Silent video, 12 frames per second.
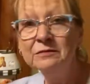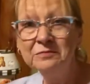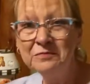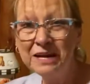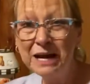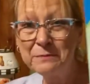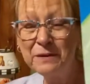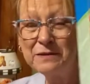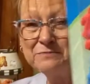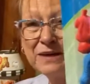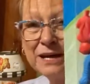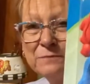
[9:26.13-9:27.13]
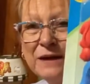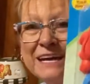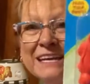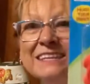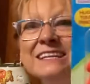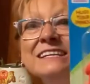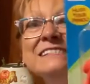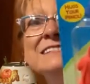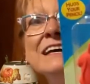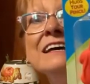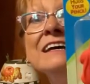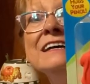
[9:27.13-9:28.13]
But I bought a pack of these.
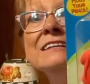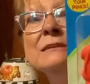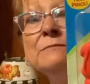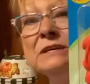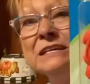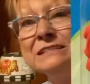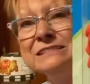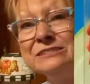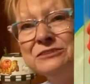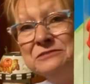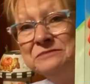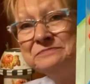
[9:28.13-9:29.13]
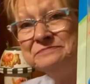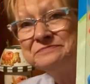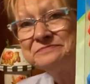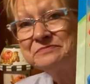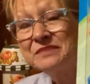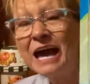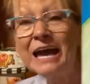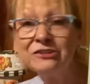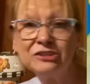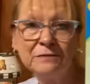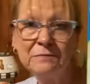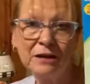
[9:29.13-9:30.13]
They hug the pencil. I
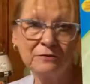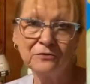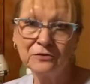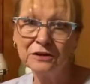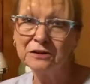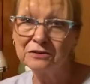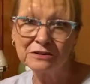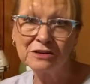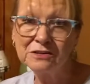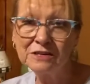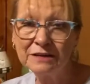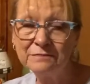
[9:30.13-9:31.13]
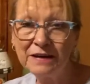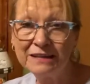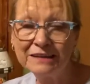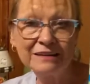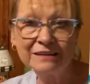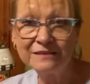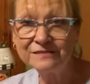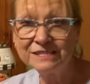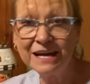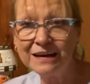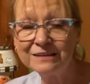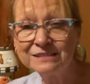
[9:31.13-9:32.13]
actually bought them for a little girl in mine that loves
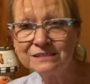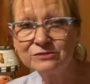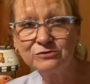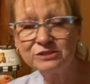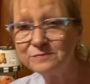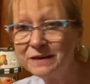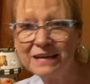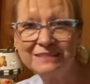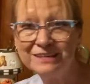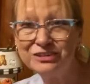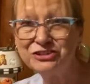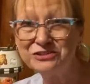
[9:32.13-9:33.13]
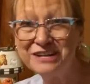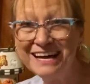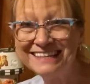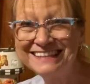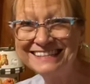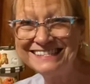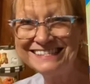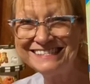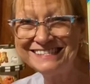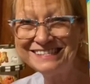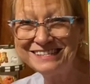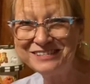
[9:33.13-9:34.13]
dinosaurs, but I think she'll like these
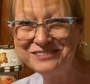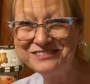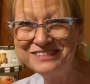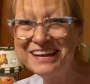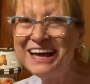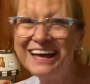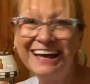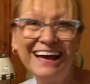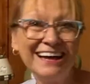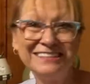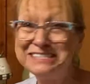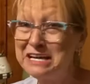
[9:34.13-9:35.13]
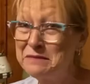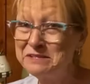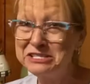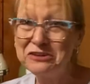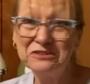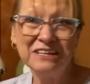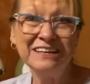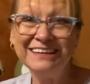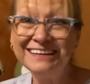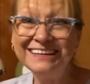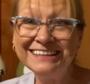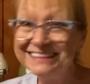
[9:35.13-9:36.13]
too. I'll say, I'm sorry,
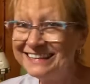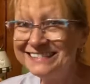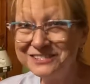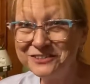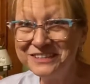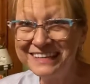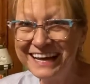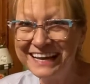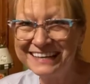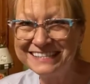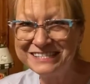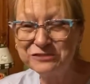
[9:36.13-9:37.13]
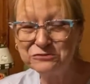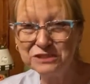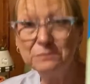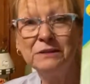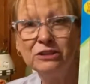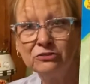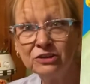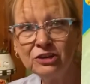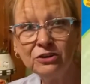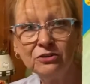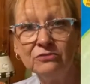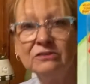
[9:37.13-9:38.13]
honey. These aren't dinosaurs, but they're
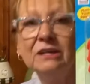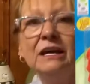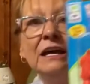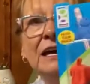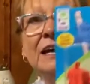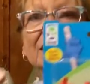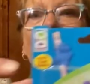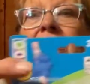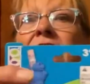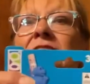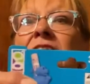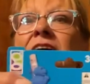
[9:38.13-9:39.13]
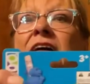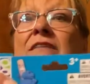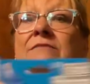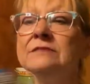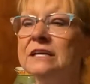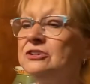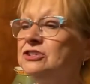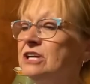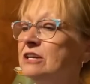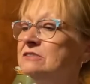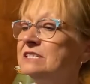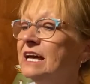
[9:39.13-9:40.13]
cute. And they it
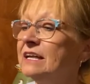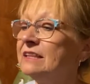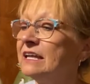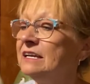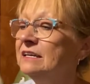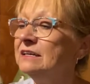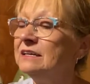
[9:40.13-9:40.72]
shows how they